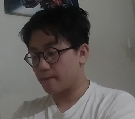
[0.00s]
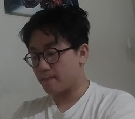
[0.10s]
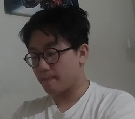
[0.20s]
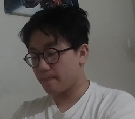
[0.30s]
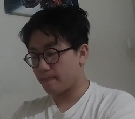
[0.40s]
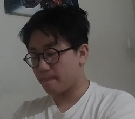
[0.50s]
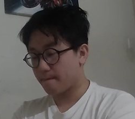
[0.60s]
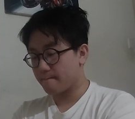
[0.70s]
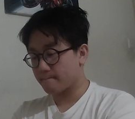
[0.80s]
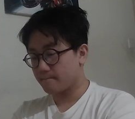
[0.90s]

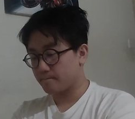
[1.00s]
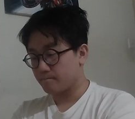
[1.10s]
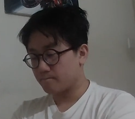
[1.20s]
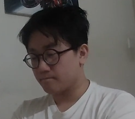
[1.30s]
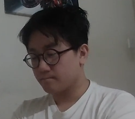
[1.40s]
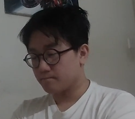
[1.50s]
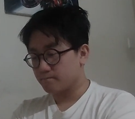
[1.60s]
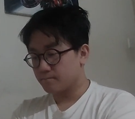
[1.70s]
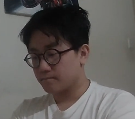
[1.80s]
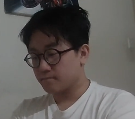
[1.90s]

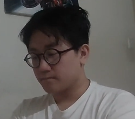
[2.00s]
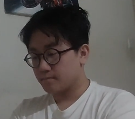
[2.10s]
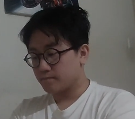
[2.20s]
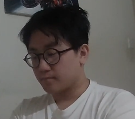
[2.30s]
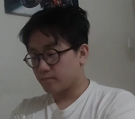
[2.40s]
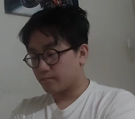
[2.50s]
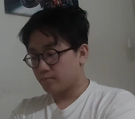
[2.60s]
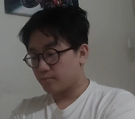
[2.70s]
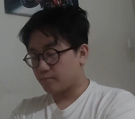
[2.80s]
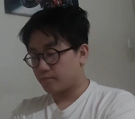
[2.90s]

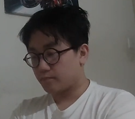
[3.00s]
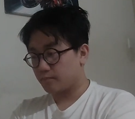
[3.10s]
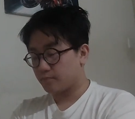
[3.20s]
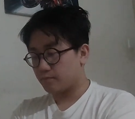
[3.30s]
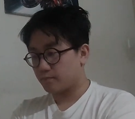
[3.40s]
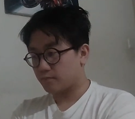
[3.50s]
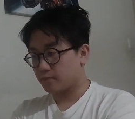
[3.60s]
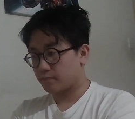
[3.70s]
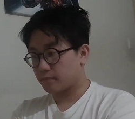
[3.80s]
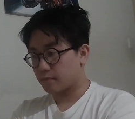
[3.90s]

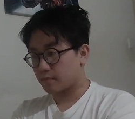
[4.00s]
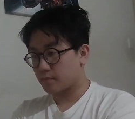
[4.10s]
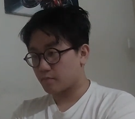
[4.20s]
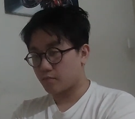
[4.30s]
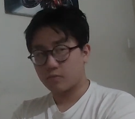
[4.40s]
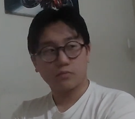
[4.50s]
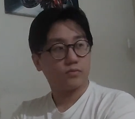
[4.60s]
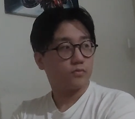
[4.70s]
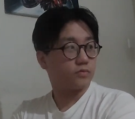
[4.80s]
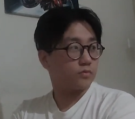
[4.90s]

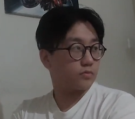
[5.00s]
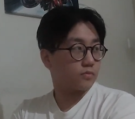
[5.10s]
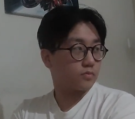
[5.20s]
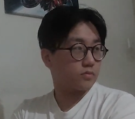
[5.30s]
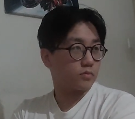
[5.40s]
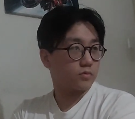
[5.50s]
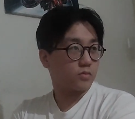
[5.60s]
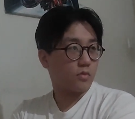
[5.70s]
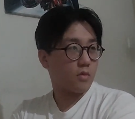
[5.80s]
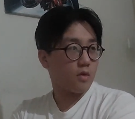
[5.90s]

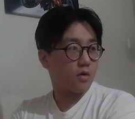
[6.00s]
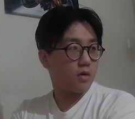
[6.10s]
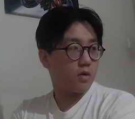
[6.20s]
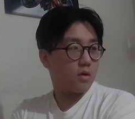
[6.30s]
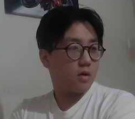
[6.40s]
[no speech]